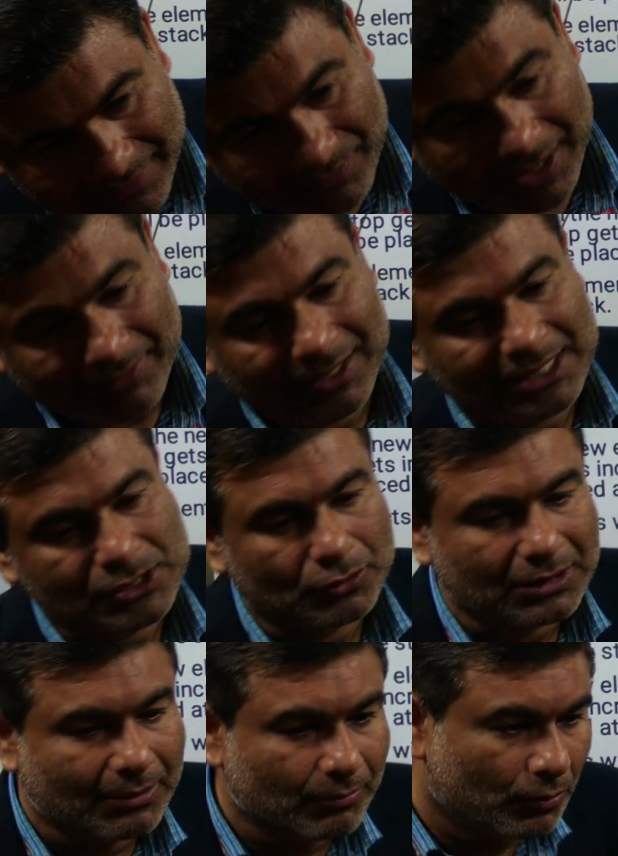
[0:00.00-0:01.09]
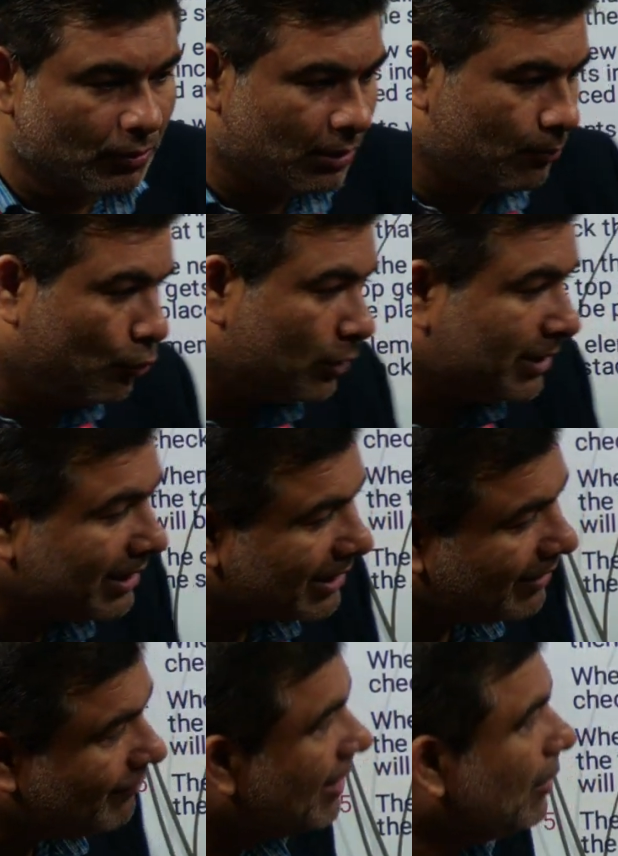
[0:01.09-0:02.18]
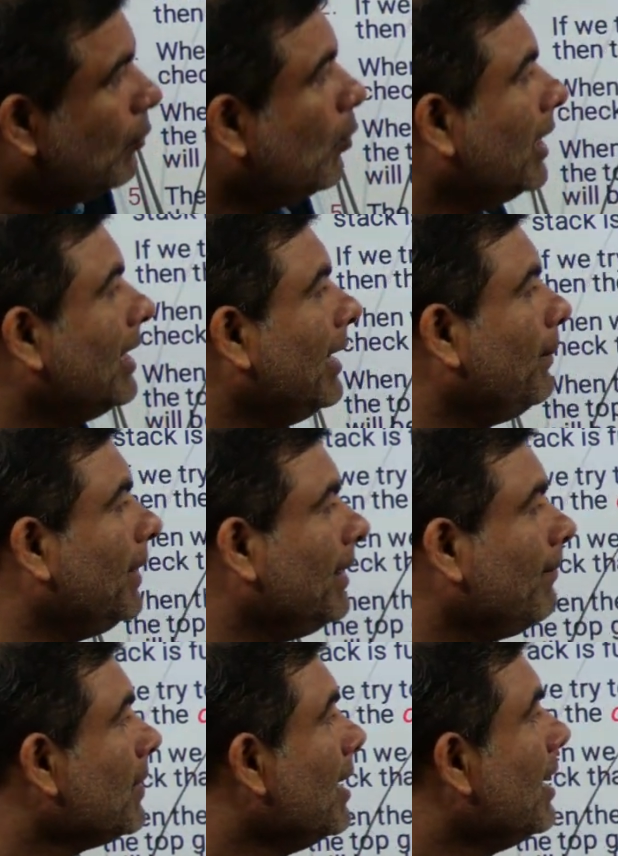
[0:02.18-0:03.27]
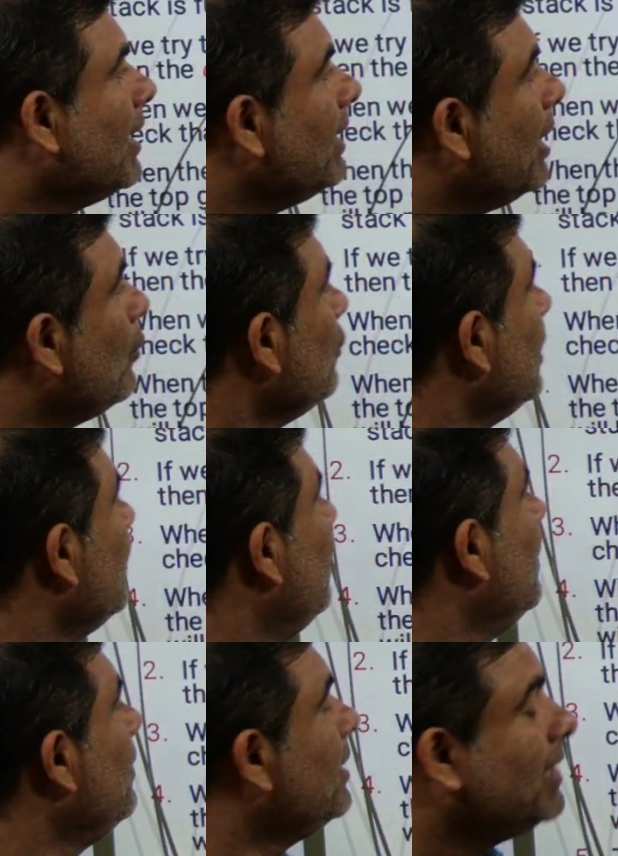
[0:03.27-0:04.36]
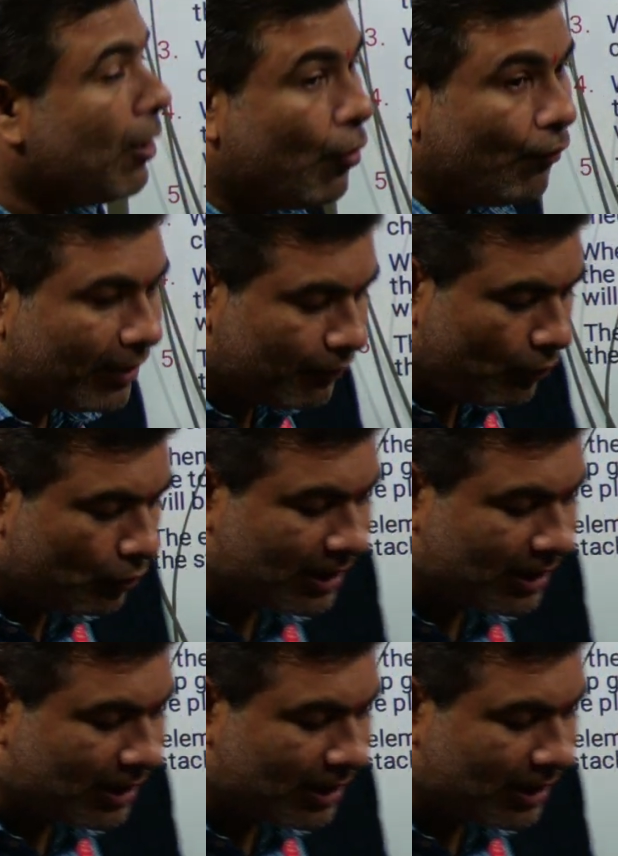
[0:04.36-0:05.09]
if I will store the more than 10 value, what happen? Now it will be the overflow